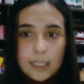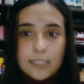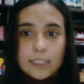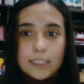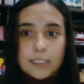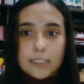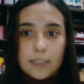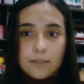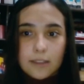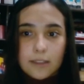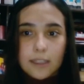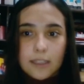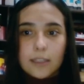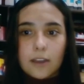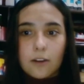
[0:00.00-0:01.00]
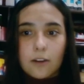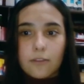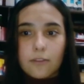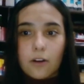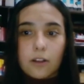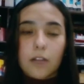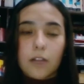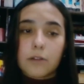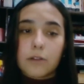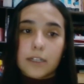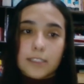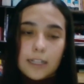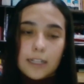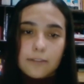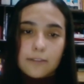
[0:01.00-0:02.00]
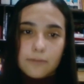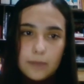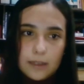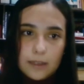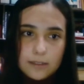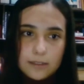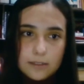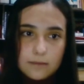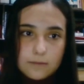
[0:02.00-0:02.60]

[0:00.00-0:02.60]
accepting of all our self-things.